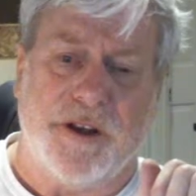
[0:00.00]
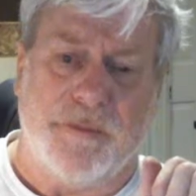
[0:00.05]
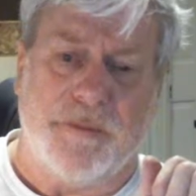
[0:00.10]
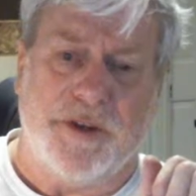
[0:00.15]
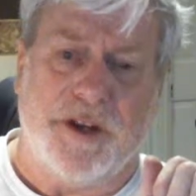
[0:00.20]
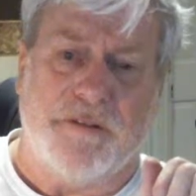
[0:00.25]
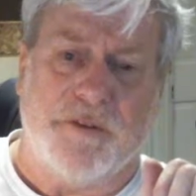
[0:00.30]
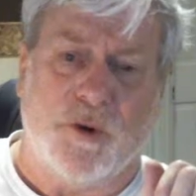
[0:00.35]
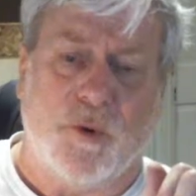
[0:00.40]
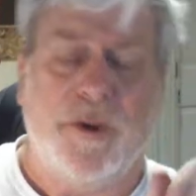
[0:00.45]

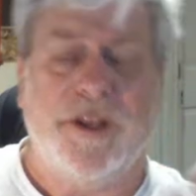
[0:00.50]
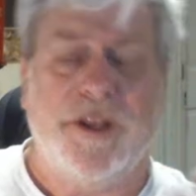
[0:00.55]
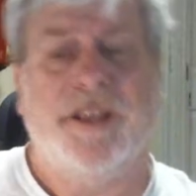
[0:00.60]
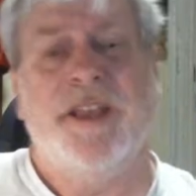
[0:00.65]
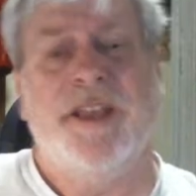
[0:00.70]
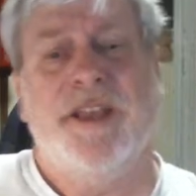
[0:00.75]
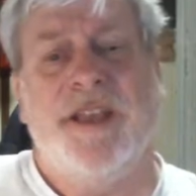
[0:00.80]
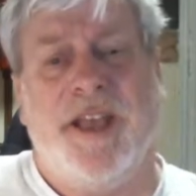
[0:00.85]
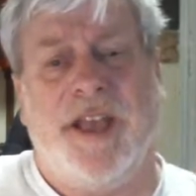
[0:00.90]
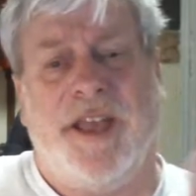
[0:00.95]
company every week.
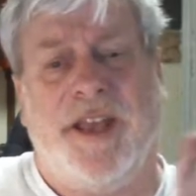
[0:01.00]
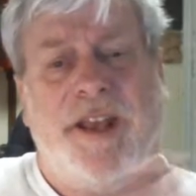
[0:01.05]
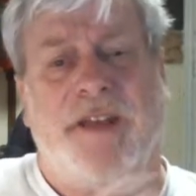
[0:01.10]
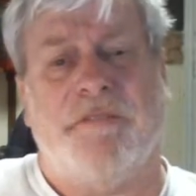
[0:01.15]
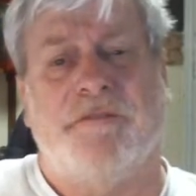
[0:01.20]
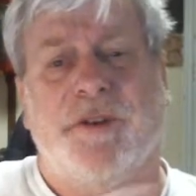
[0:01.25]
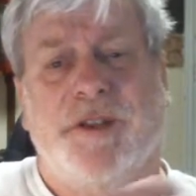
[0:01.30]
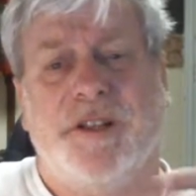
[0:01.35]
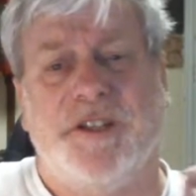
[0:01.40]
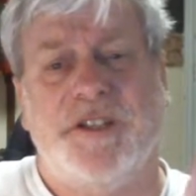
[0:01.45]
And
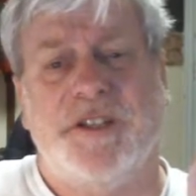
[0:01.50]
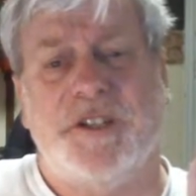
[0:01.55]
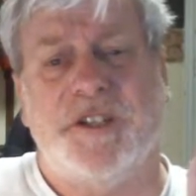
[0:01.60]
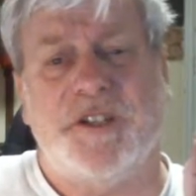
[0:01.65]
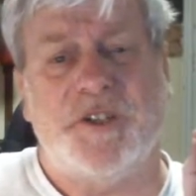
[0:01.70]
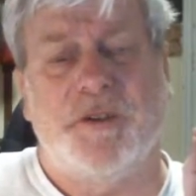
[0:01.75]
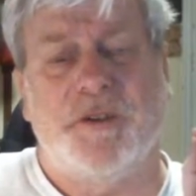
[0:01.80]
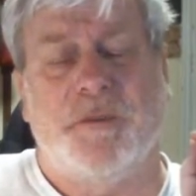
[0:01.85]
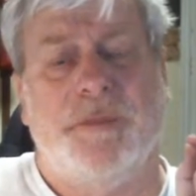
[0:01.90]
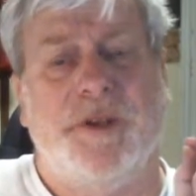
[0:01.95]
every
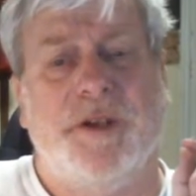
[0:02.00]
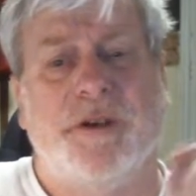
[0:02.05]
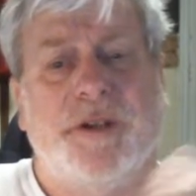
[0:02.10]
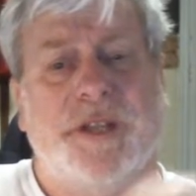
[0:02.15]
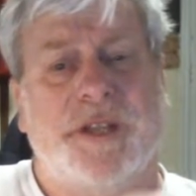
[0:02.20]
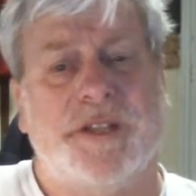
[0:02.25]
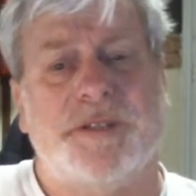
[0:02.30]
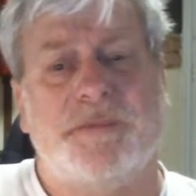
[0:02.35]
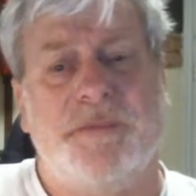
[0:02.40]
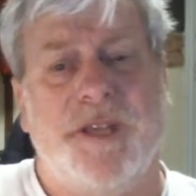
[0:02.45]
additional peer
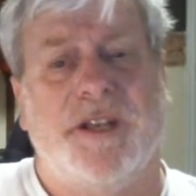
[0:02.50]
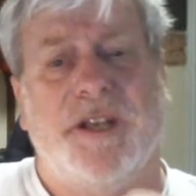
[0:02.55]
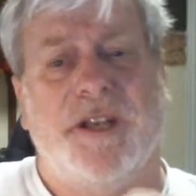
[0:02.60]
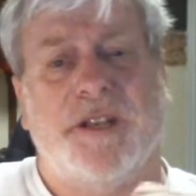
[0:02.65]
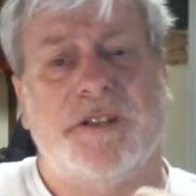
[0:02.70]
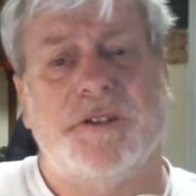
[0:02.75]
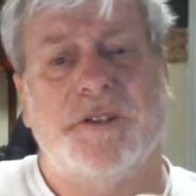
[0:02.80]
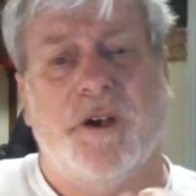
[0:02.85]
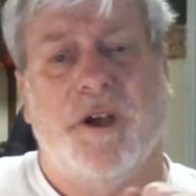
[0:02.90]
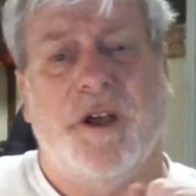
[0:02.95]
gets me an
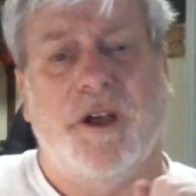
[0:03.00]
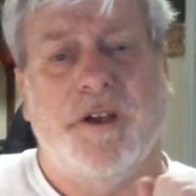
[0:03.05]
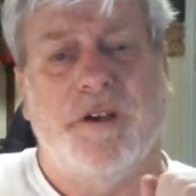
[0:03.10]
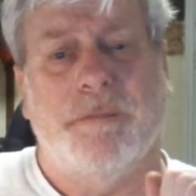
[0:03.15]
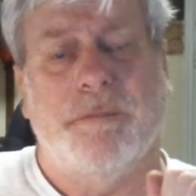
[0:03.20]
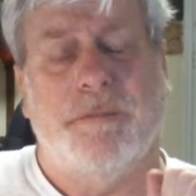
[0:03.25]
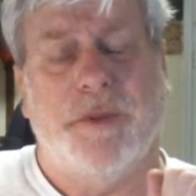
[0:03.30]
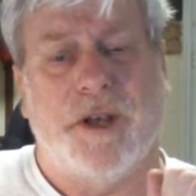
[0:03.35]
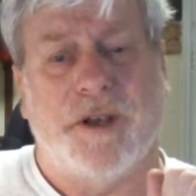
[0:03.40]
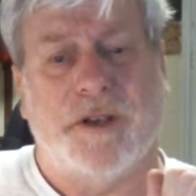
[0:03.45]
extra
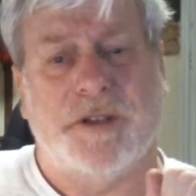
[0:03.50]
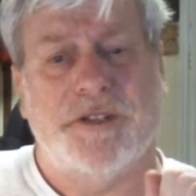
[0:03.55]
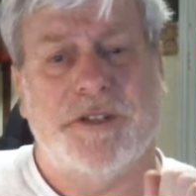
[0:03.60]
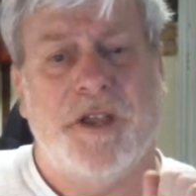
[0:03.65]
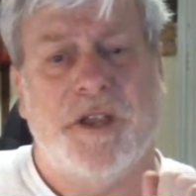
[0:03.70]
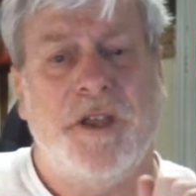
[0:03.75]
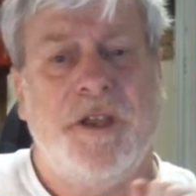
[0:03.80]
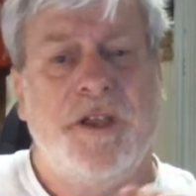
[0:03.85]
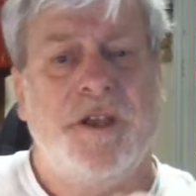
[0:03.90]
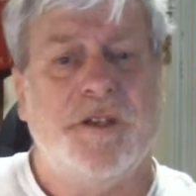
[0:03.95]

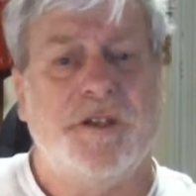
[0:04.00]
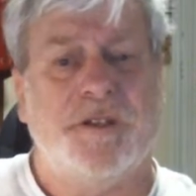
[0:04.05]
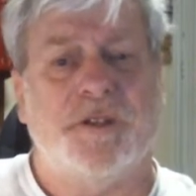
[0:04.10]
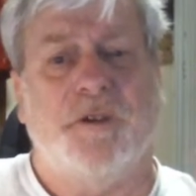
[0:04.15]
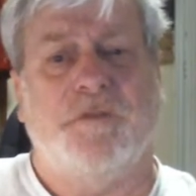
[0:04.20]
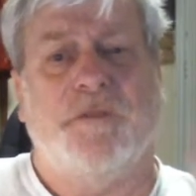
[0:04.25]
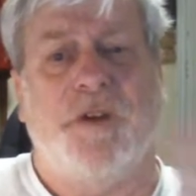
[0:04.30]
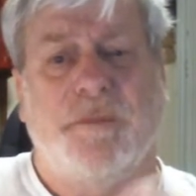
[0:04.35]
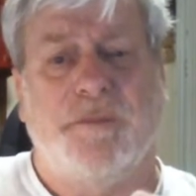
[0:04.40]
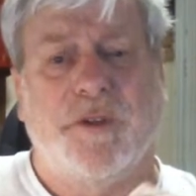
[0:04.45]
$100.
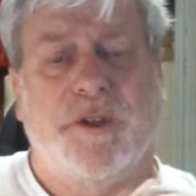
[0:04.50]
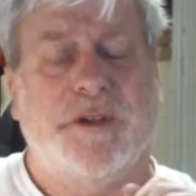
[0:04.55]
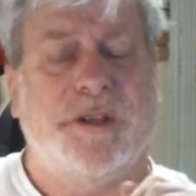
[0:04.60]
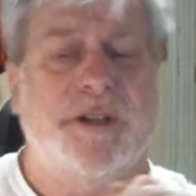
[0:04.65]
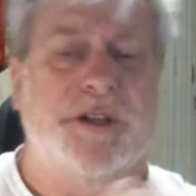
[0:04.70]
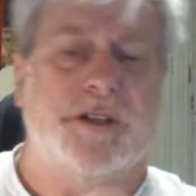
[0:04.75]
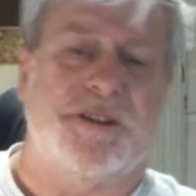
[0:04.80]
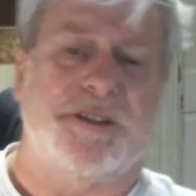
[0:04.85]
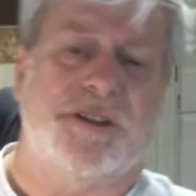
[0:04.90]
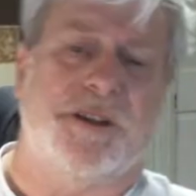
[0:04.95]
So if I'm
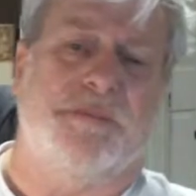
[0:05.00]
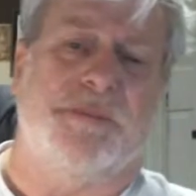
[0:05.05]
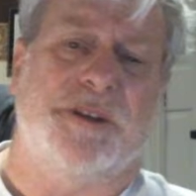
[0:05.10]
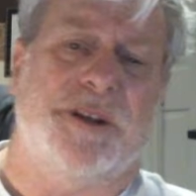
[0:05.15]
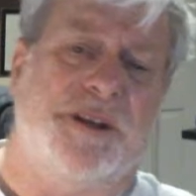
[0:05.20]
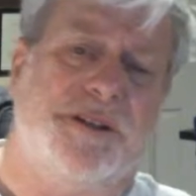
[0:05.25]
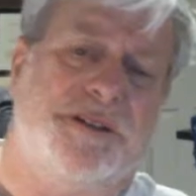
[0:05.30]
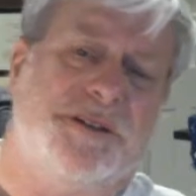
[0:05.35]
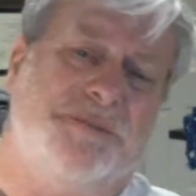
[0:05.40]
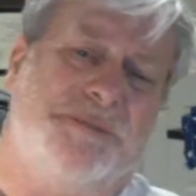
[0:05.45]
looking at something
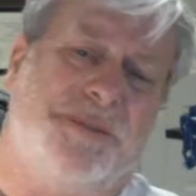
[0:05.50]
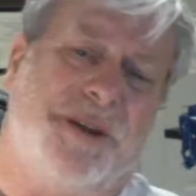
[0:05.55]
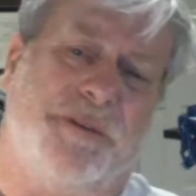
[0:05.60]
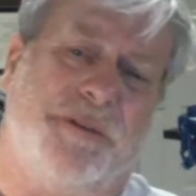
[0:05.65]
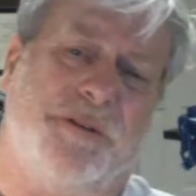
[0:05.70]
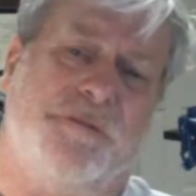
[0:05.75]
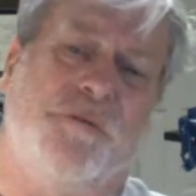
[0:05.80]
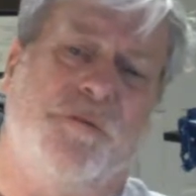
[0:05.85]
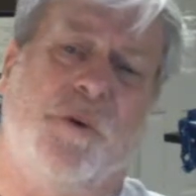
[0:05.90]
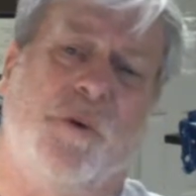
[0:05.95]
that's
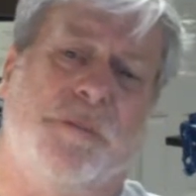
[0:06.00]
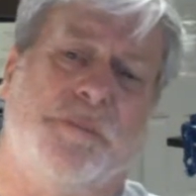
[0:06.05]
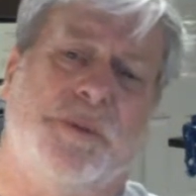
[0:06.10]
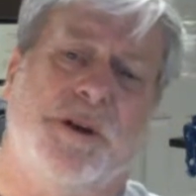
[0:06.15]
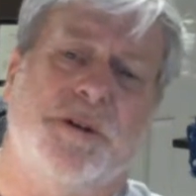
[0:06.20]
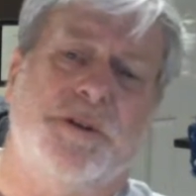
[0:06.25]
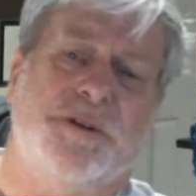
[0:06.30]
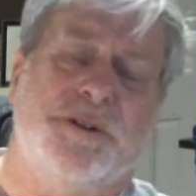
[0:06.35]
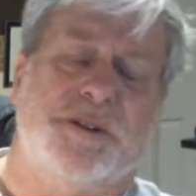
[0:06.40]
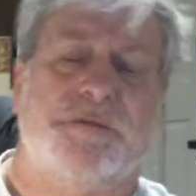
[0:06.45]
maybe 4
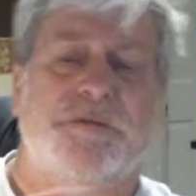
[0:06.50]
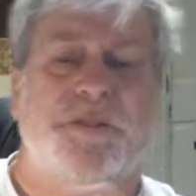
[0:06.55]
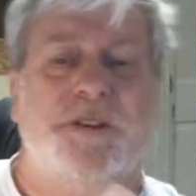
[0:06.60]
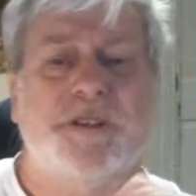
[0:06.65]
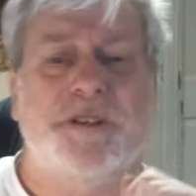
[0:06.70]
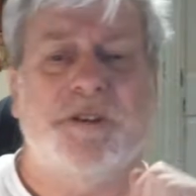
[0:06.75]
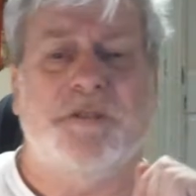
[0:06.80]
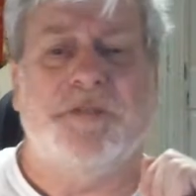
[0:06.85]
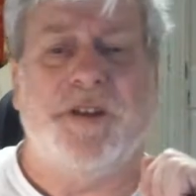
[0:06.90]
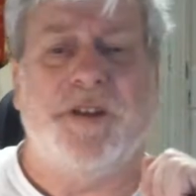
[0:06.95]
peers to
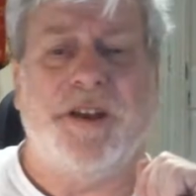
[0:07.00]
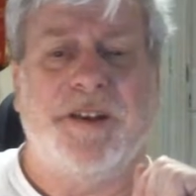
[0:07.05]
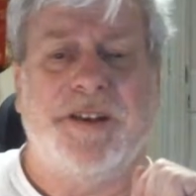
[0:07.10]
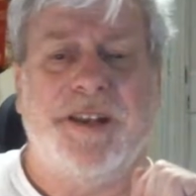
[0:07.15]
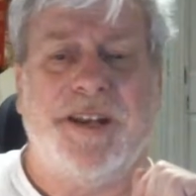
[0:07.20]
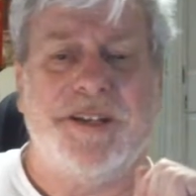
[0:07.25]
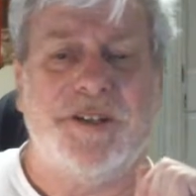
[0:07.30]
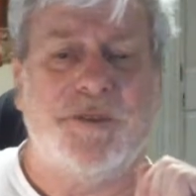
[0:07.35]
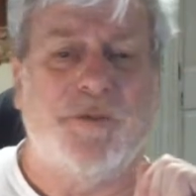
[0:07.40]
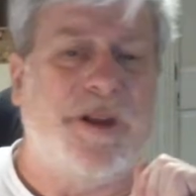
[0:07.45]
fix your
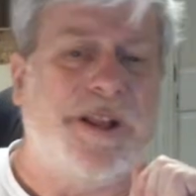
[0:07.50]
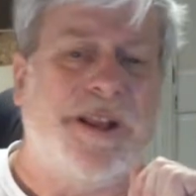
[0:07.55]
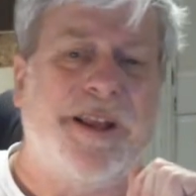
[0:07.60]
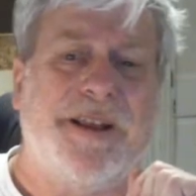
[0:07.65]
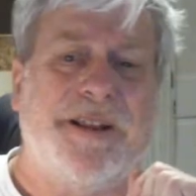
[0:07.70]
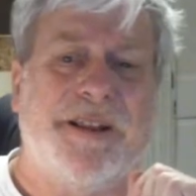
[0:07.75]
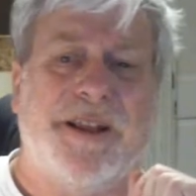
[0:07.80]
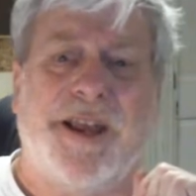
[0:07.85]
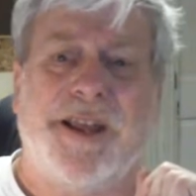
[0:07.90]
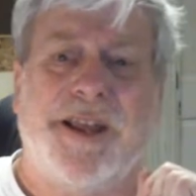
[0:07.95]
foundation, well,
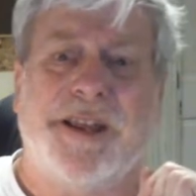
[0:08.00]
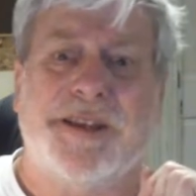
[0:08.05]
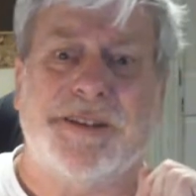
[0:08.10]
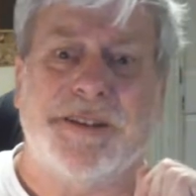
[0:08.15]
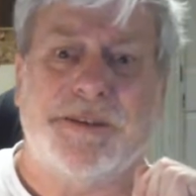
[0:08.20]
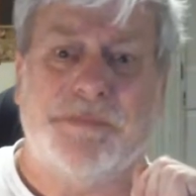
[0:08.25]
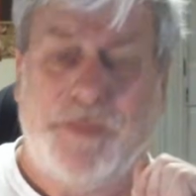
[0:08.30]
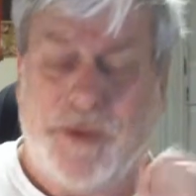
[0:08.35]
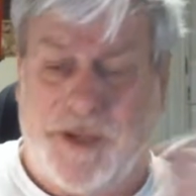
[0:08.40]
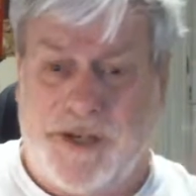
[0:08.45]
hell, I
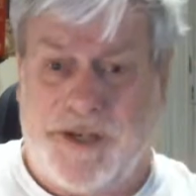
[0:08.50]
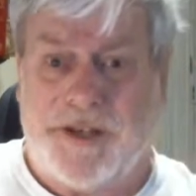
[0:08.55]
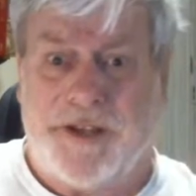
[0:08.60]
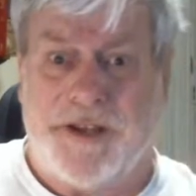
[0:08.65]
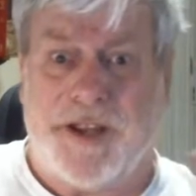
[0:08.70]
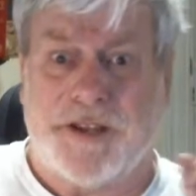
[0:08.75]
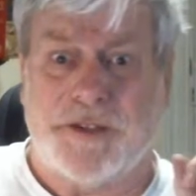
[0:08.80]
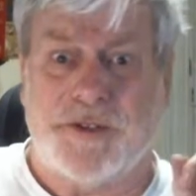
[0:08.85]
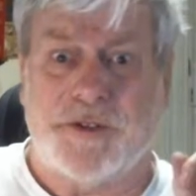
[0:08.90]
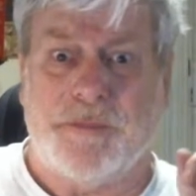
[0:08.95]
put in
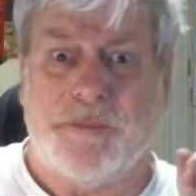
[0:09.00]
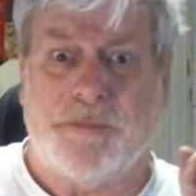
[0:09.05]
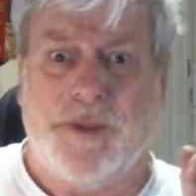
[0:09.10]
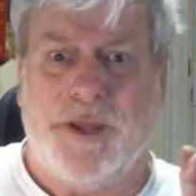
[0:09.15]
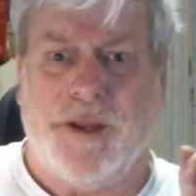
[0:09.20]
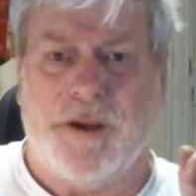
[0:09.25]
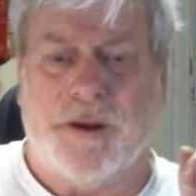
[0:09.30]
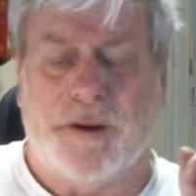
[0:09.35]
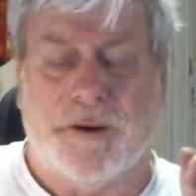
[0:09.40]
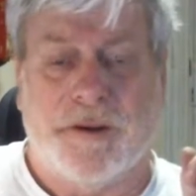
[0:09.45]
an extra
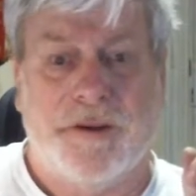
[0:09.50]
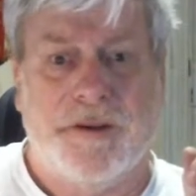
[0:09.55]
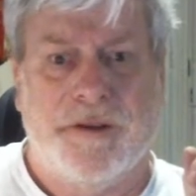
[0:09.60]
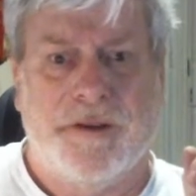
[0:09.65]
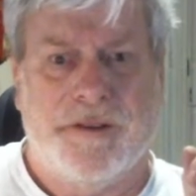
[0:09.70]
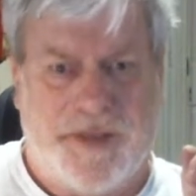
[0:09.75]
peer.